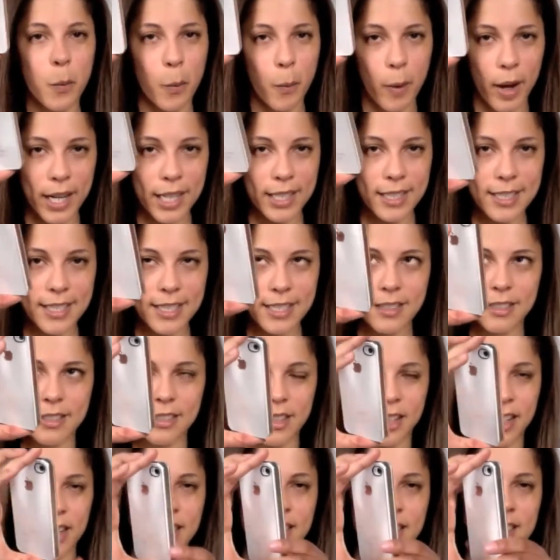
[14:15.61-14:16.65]

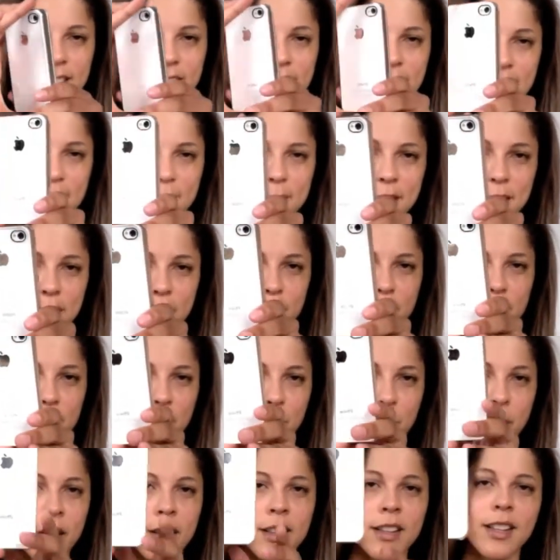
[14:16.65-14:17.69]
Sorry, not doing this
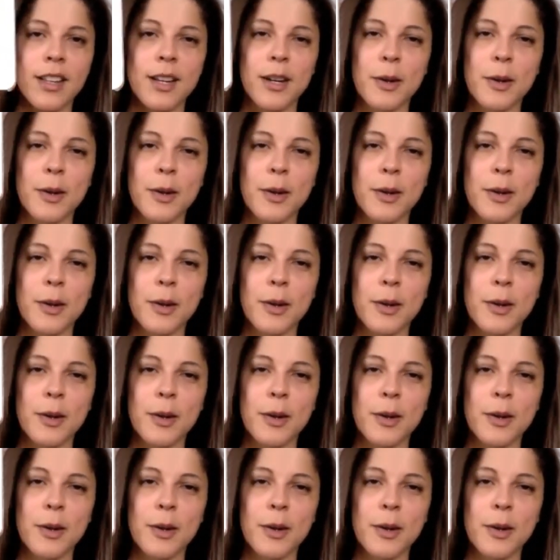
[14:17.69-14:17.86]
well.